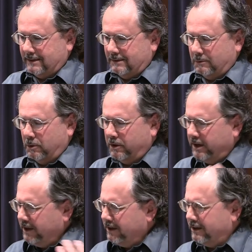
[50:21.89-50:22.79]
We're
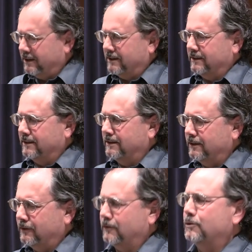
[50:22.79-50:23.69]
here in
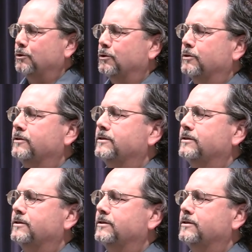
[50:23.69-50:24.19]
this school